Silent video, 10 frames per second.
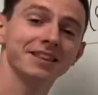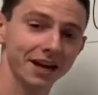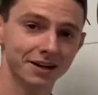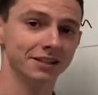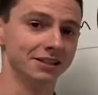
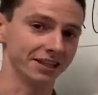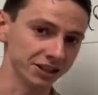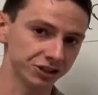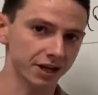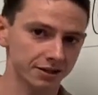theta is
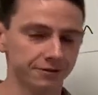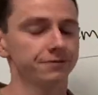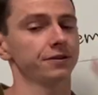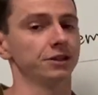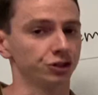
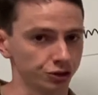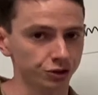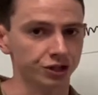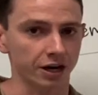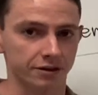injective and
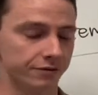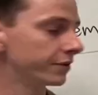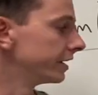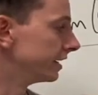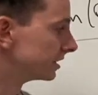
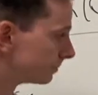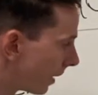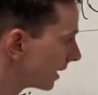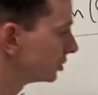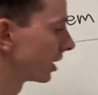surjective, it is
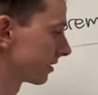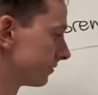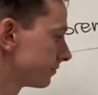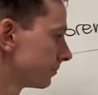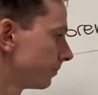
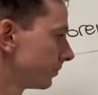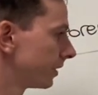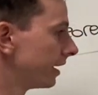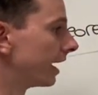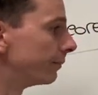bijective.
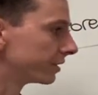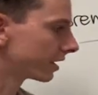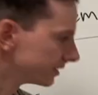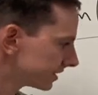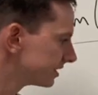And
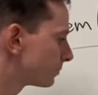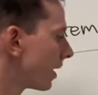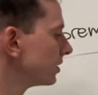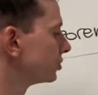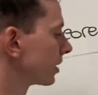because it is
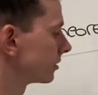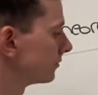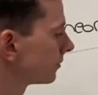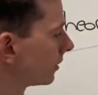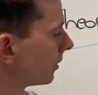
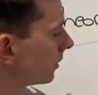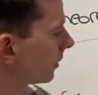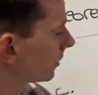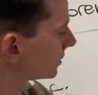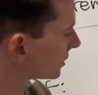bijective,
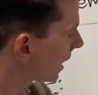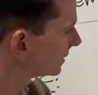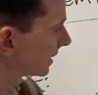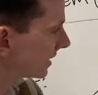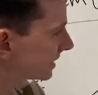
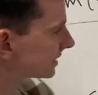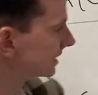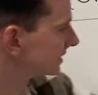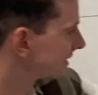size of this is